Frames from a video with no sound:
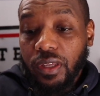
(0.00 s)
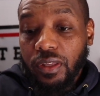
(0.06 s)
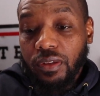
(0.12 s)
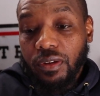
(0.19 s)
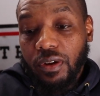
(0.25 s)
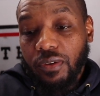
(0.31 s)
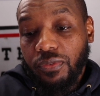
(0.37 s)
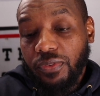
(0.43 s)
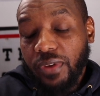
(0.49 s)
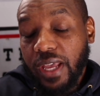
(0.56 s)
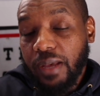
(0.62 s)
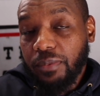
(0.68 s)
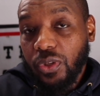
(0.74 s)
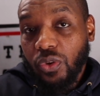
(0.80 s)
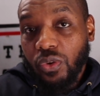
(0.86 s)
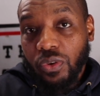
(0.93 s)
you know
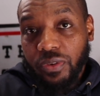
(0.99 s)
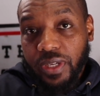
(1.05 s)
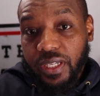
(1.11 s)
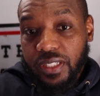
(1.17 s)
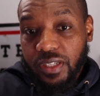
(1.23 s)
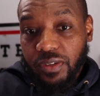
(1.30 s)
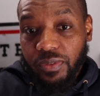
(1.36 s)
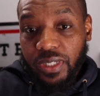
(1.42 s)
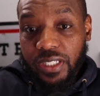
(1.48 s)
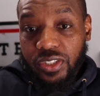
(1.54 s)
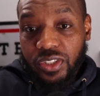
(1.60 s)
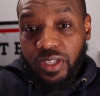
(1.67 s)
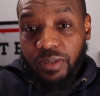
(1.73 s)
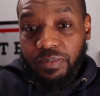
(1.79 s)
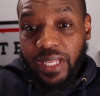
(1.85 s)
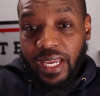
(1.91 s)
family oriented
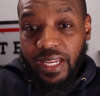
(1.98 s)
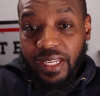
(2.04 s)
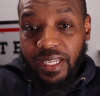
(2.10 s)
relationship that